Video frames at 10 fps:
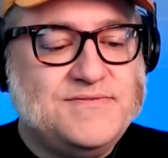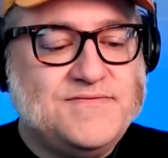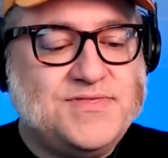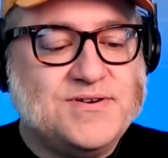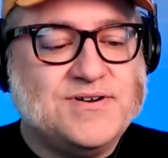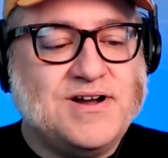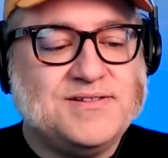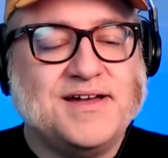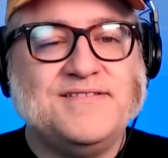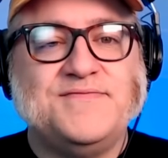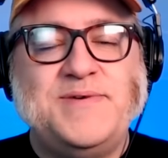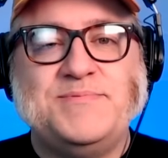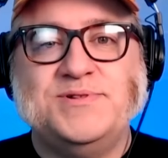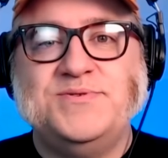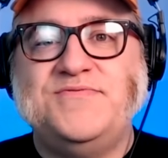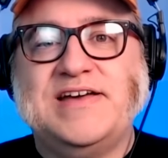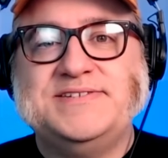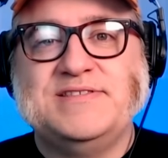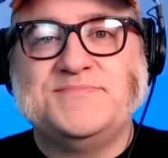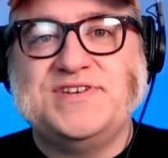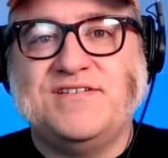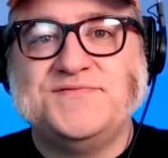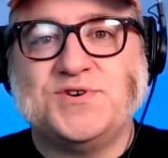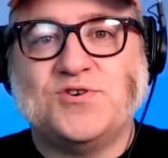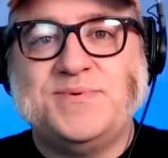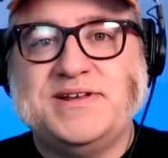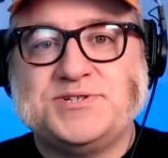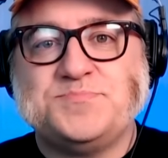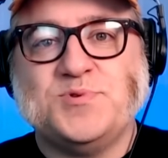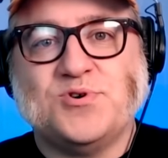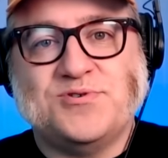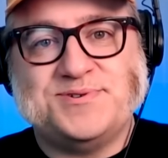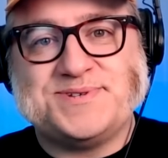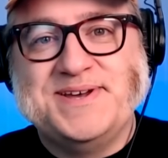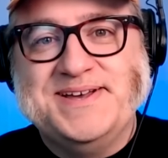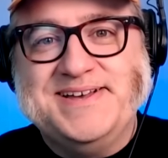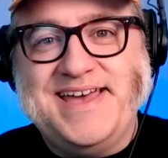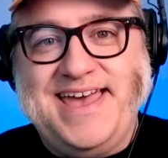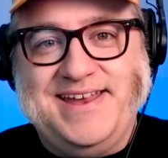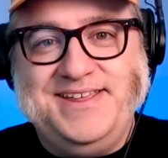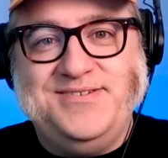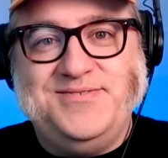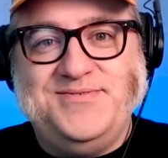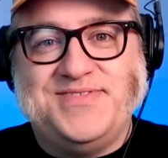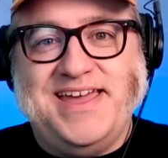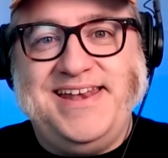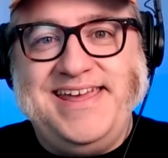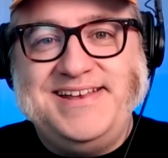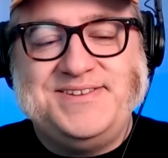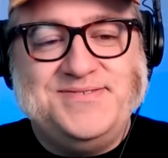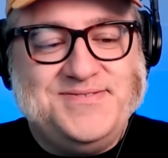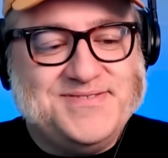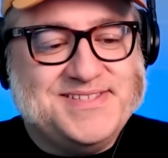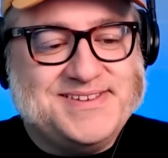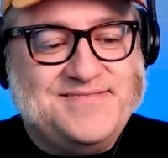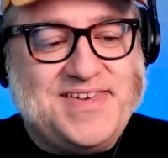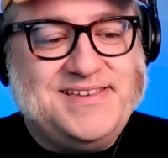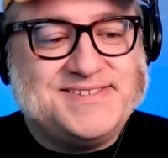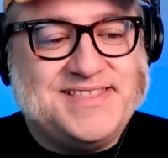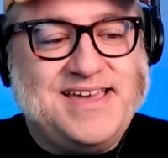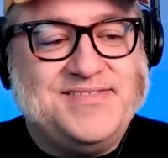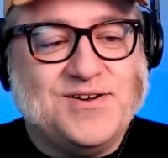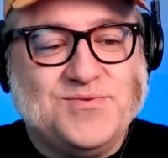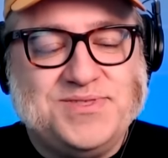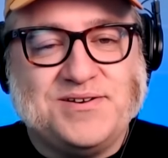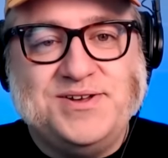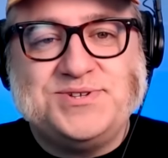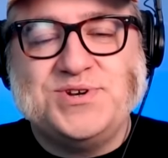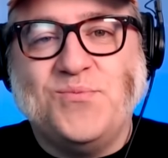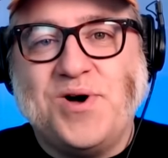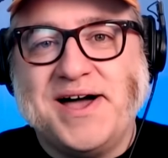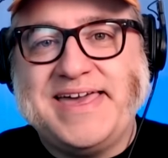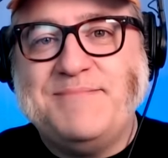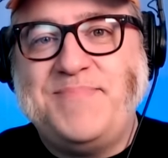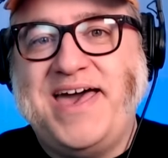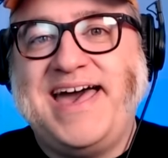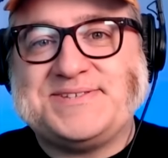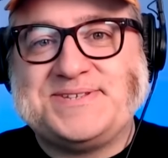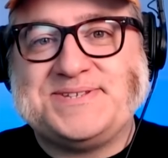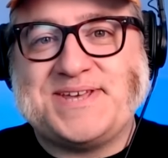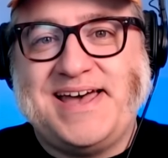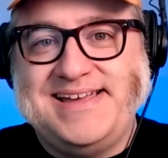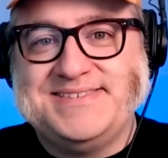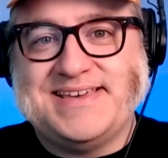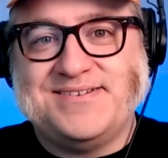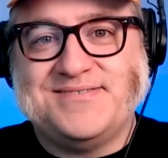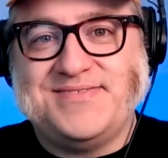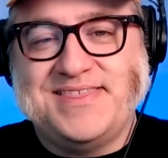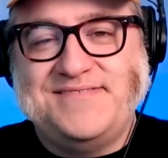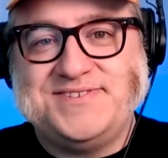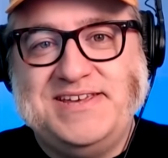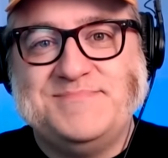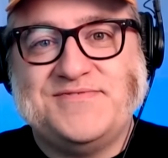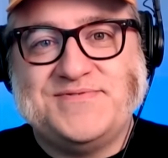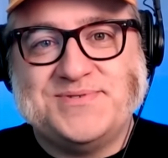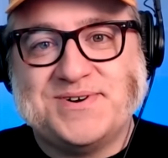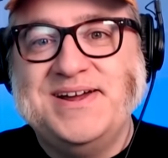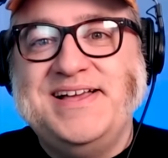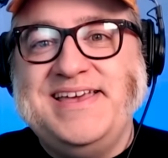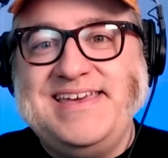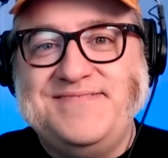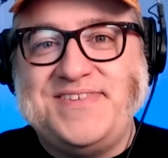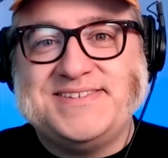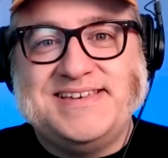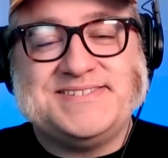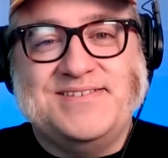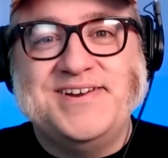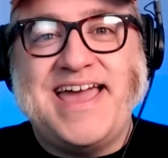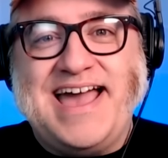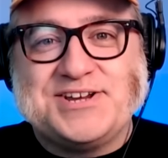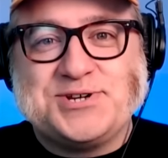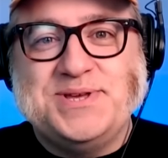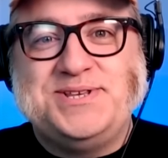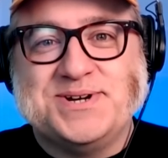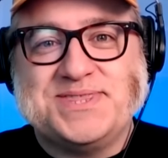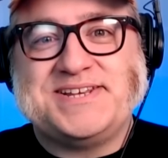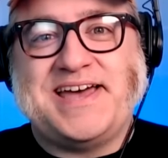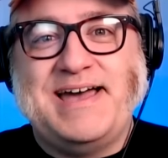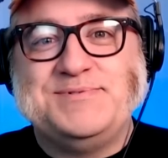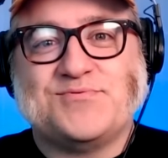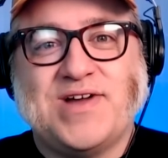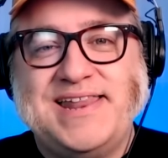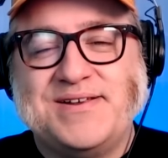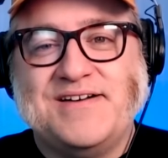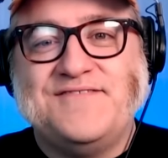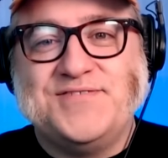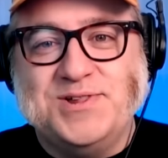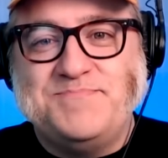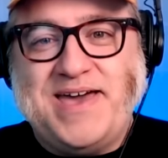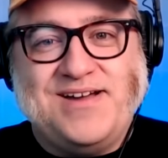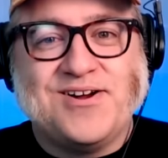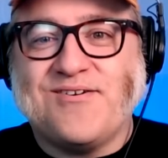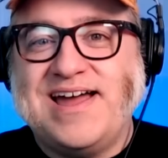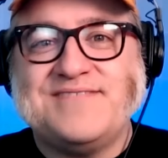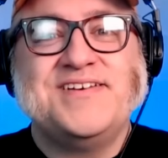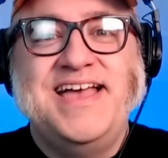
there are a lot of people who fancy themselves urban explorers. Right, and you they need to if they they they're they're used to walking past signs that are that they've seen before. If they say someone actually took the time to write out a full paragraph,